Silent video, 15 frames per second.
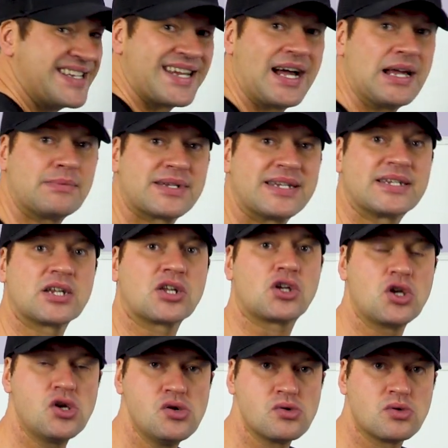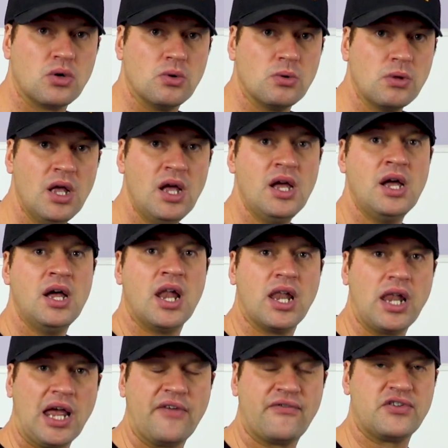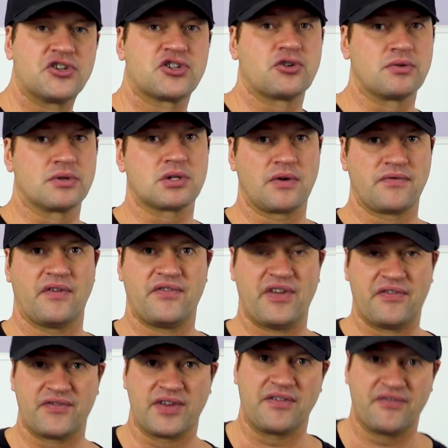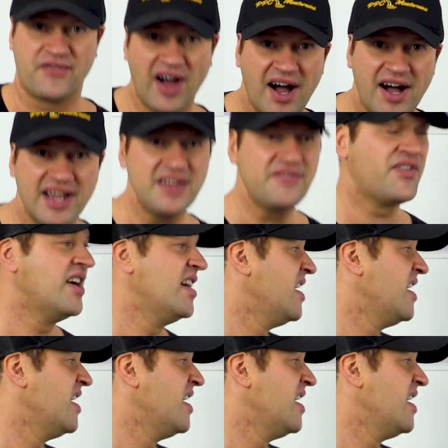types into Google life insurance over 55,